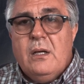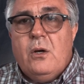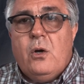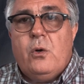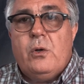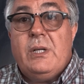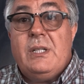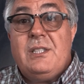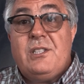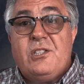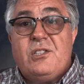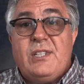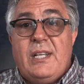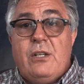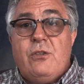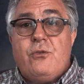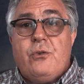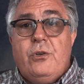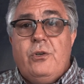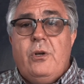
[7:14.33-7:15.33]
or
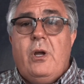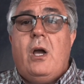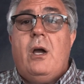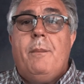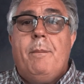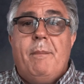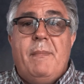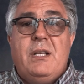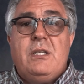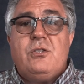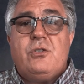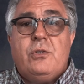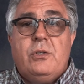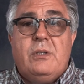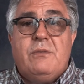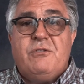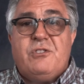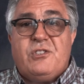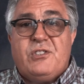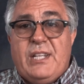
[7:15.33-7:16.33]
a measure
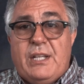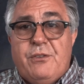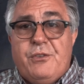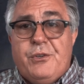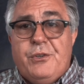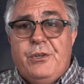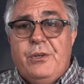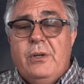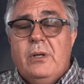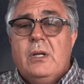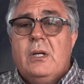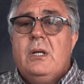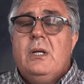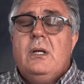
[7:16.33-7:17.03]
of center,